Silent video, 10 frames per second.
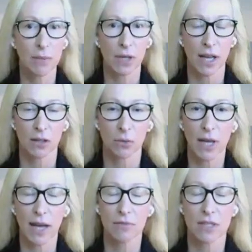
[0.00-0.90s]
people together.
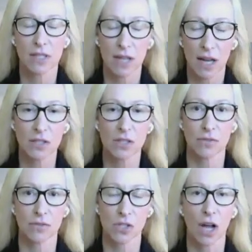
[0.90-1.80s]
We have tons
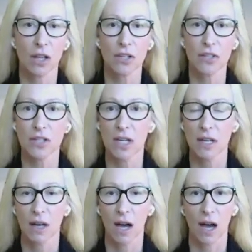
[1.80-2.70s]
of scholars.
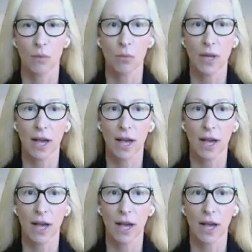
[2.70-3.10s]
Um, we